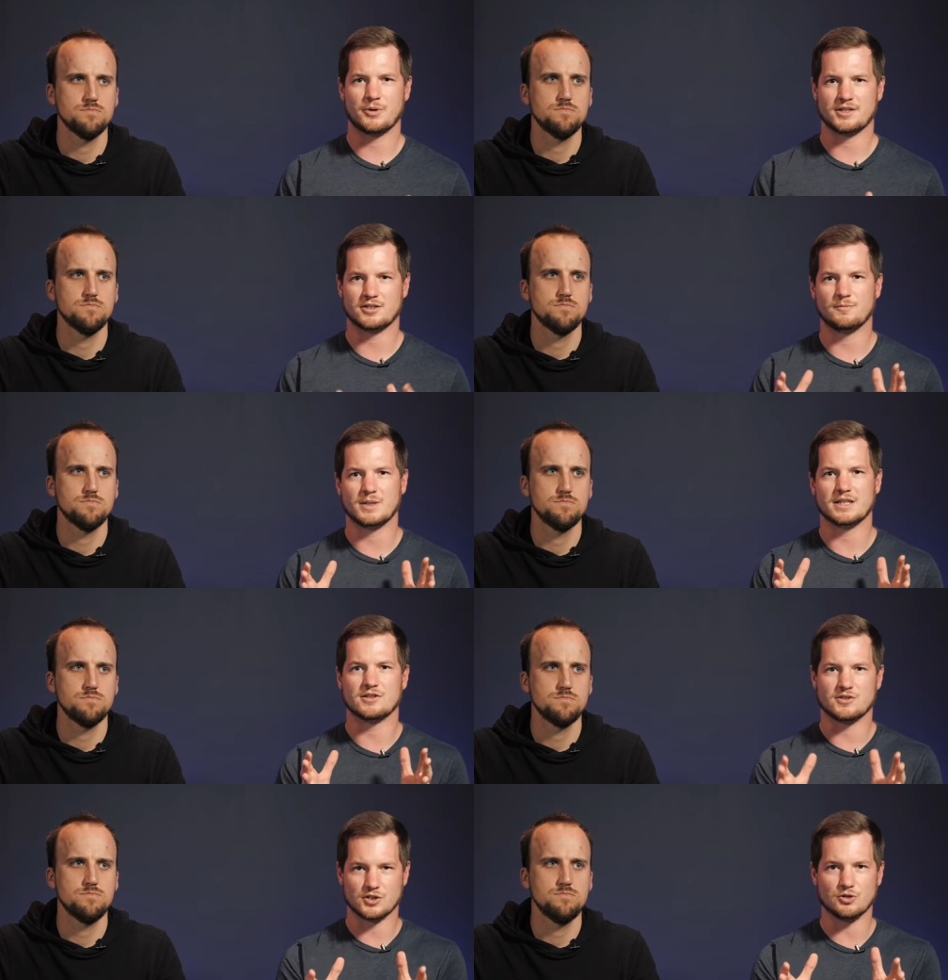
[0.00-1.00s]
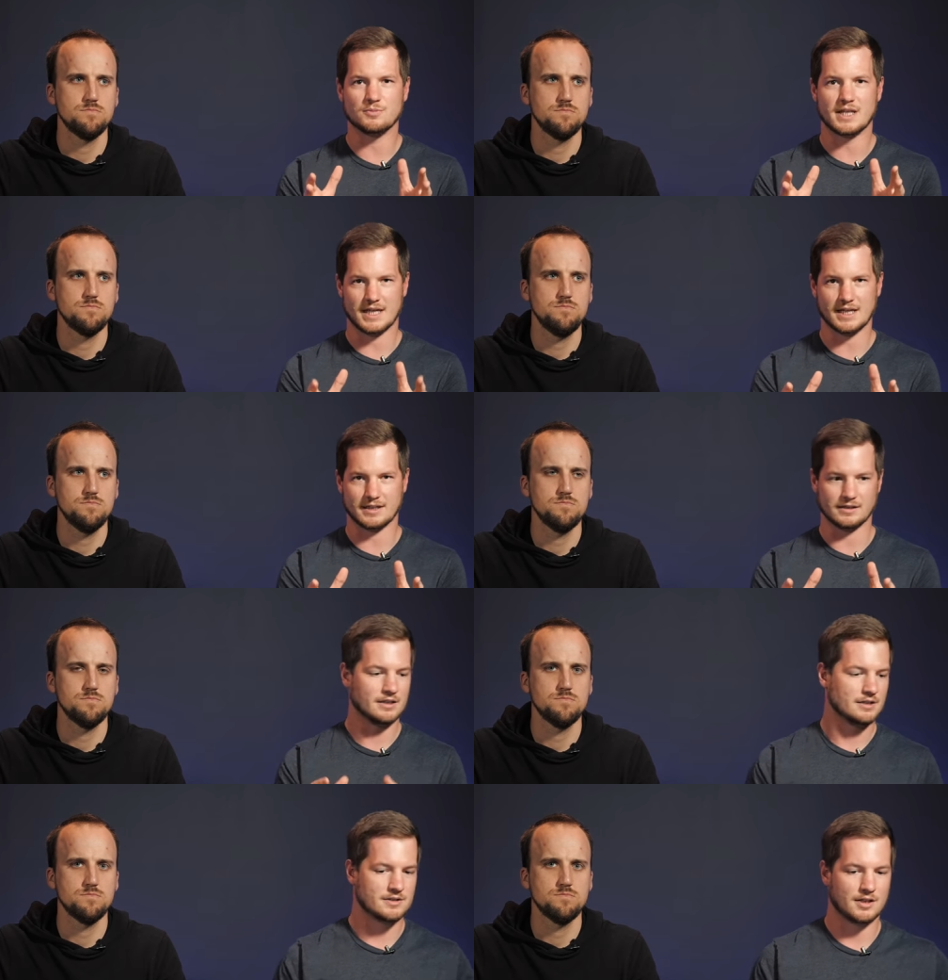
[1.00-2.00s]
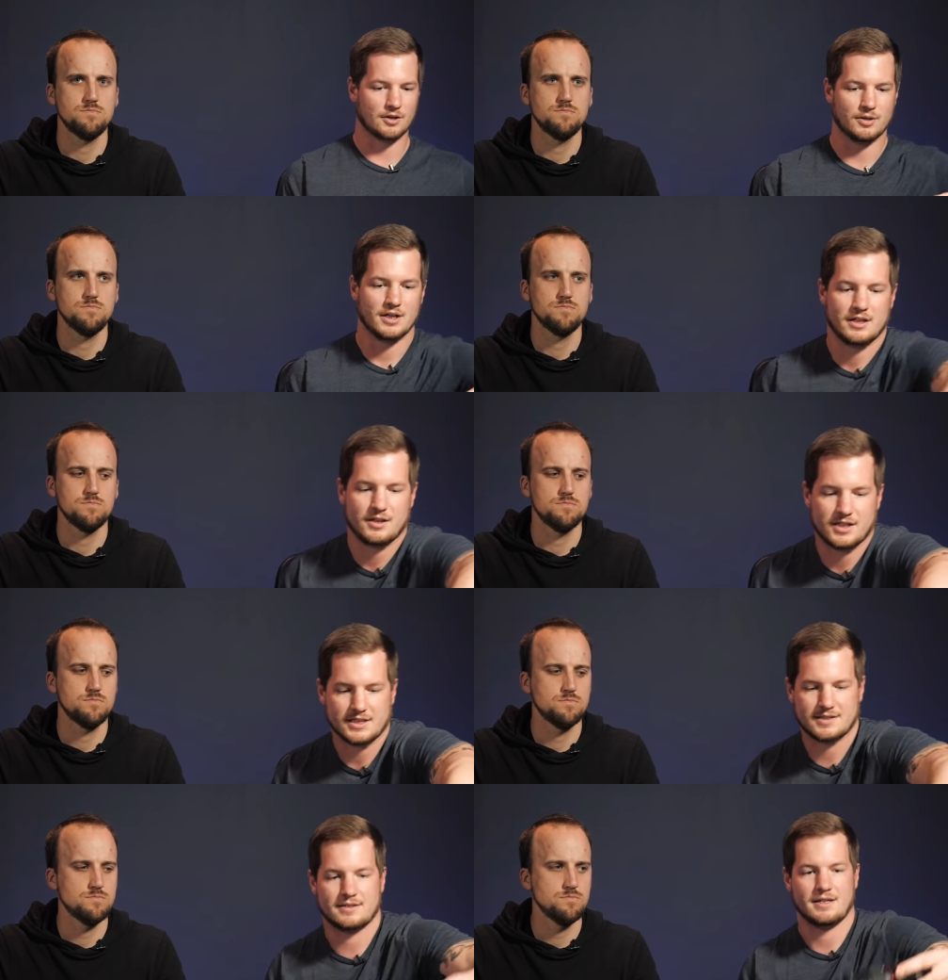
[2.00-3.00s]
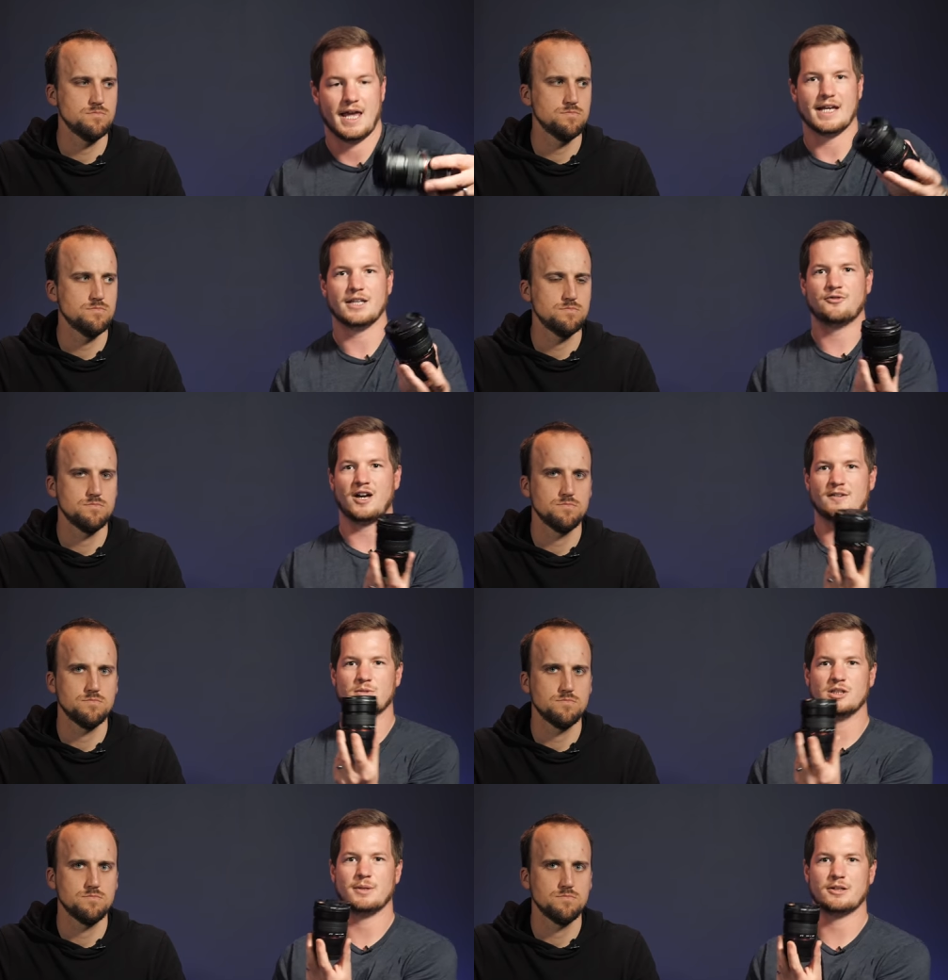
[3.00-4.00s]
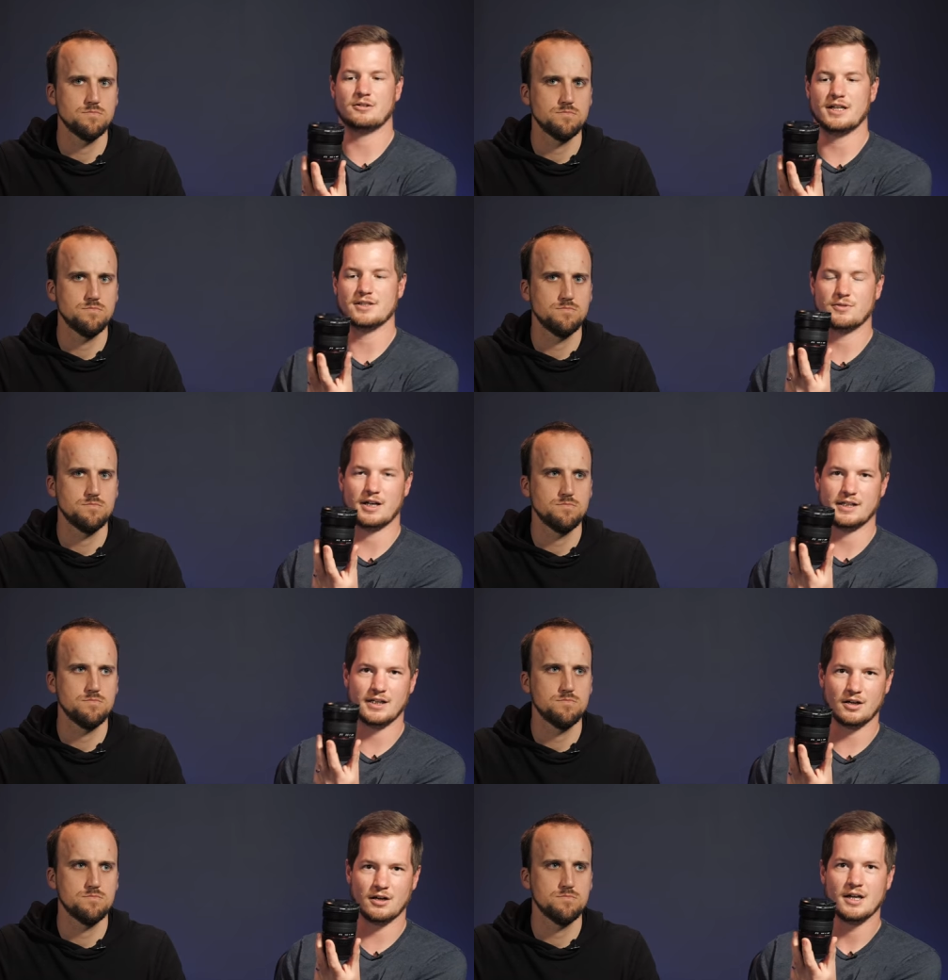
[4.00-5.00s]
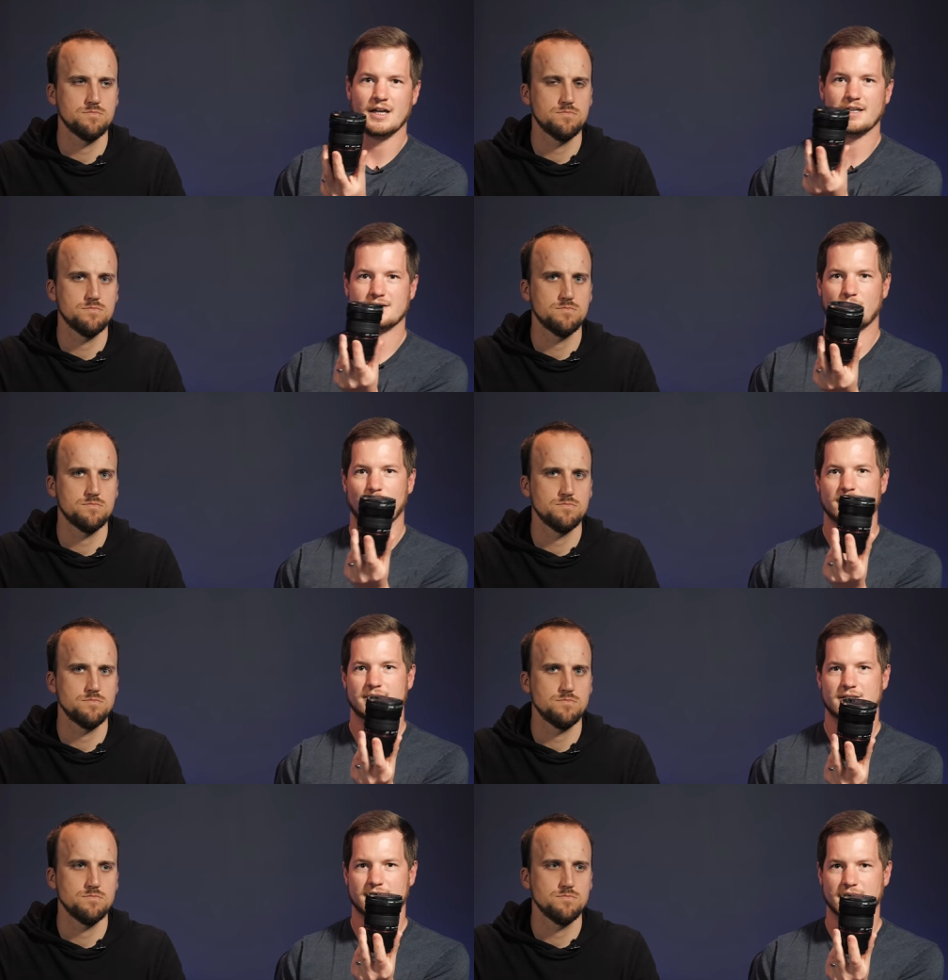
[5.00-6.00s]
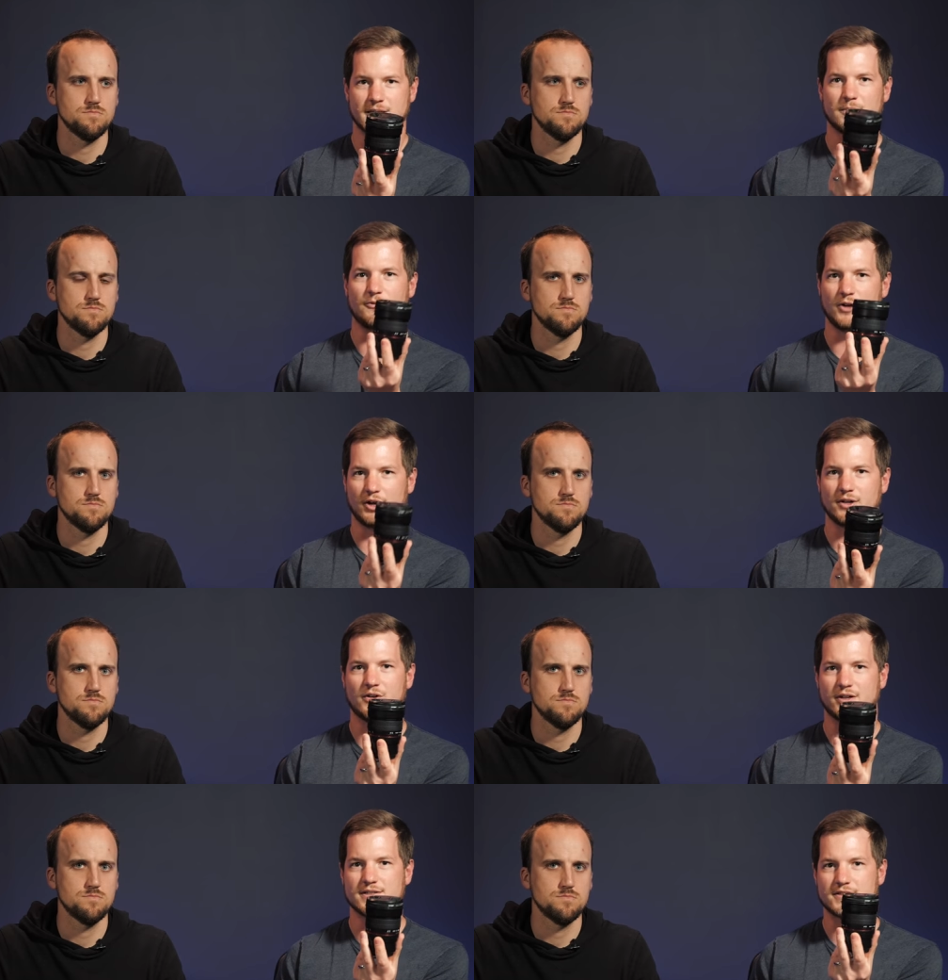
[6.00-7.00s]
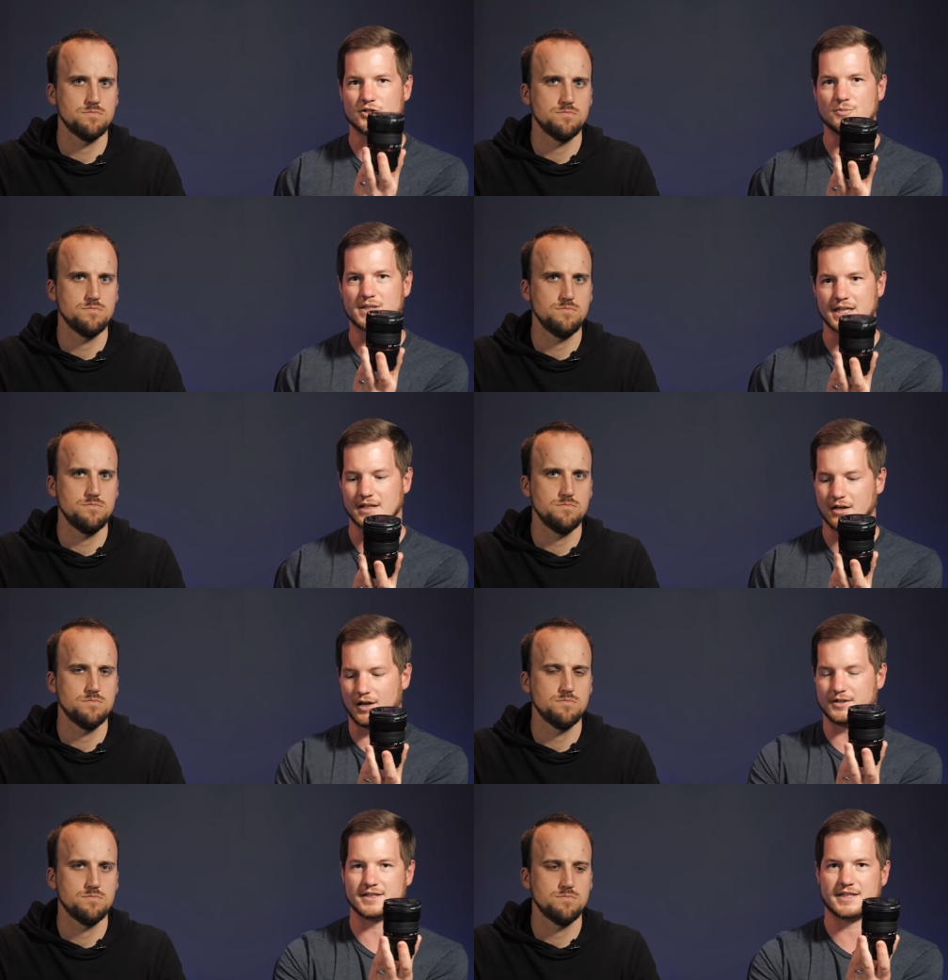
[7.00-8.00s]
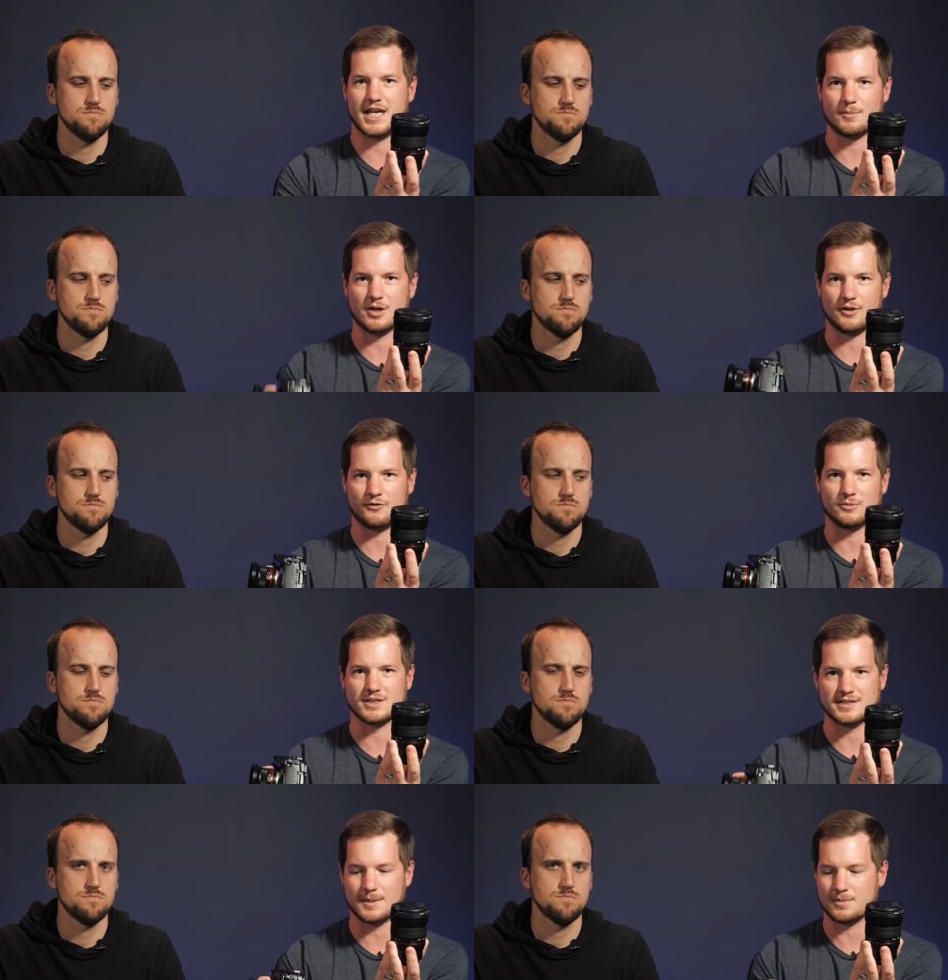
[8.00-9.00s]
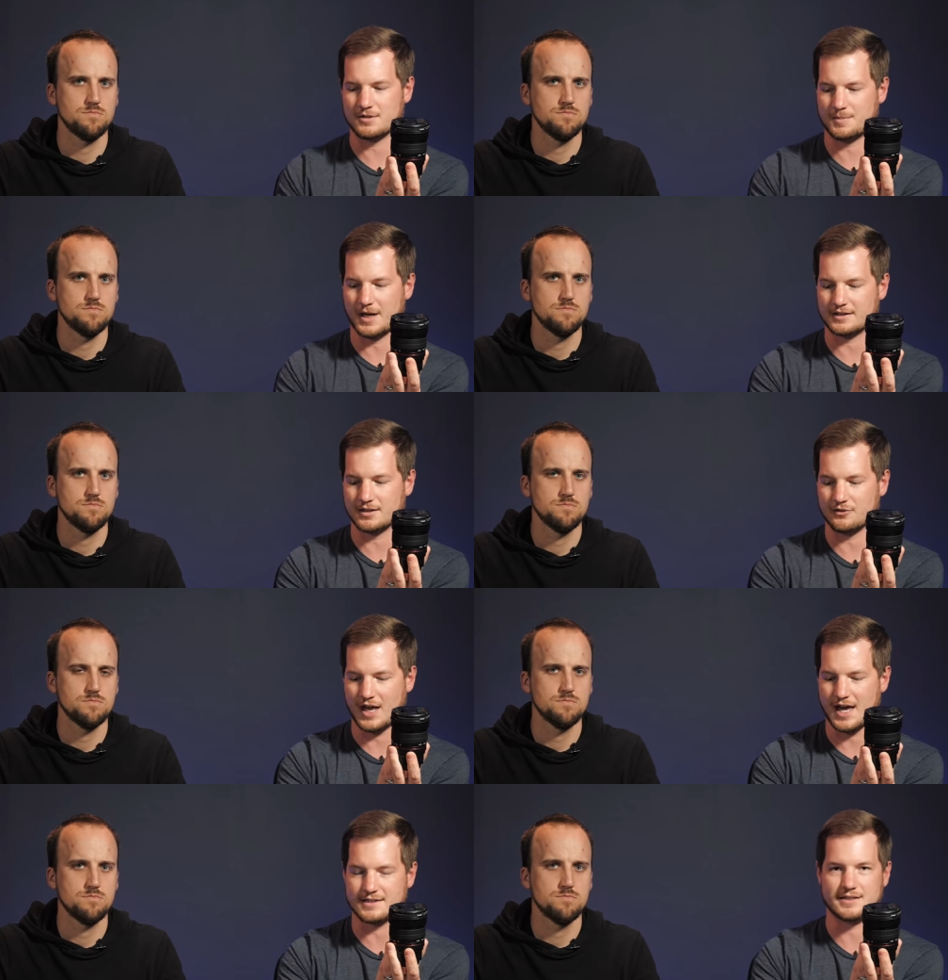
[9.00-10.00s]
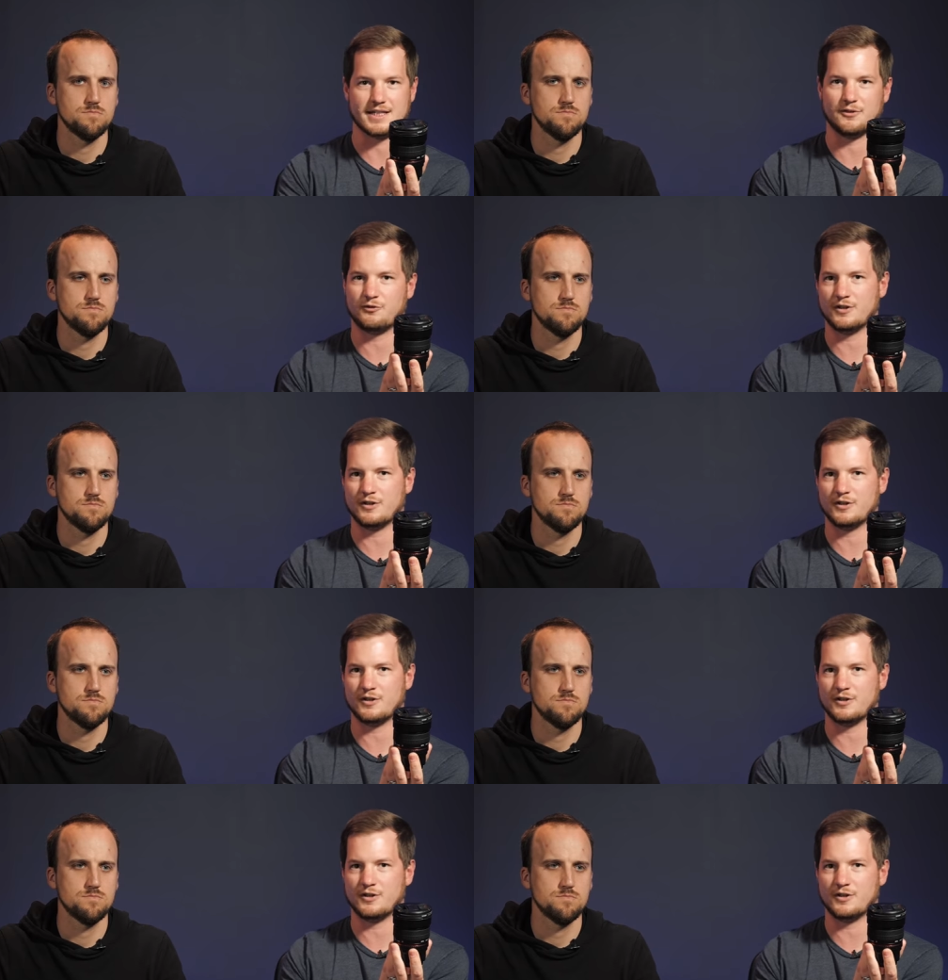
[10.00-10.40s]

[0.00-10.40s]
Speaker 1: impression of being zoomed in. So this eighty-five millimeter lens right here is going to seem very, very zoomed in on this camera from the same perspective as a